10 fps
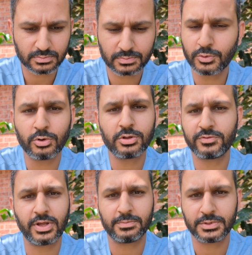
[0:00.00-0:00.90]
rules of
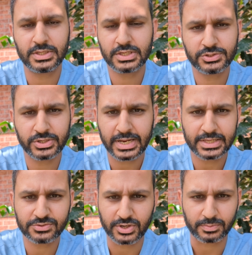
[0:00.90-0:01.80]
thumb, these are
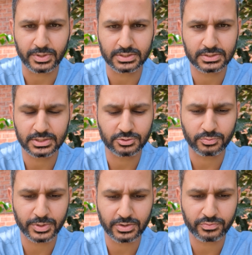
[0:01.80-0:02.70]
generic statements, it
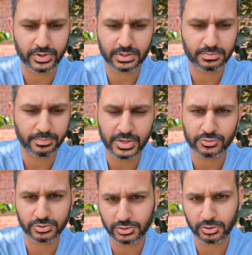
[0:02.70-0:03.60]
could be different
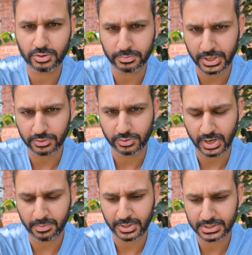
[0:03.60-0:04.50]
based on your own
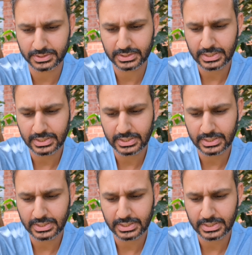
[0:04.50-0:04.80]
microclimate.